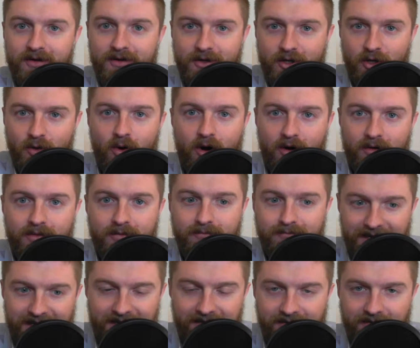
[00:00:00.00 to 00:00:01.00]
you are the
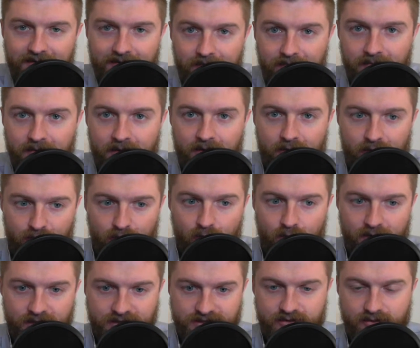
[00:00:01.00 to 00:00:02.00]
medium through
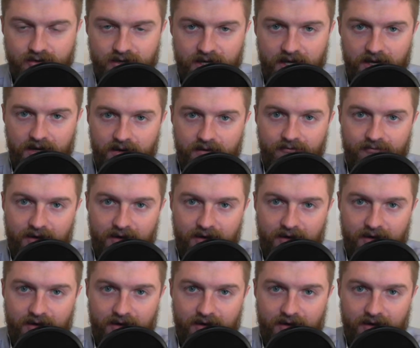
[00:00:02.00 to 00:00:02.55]
which they're gaining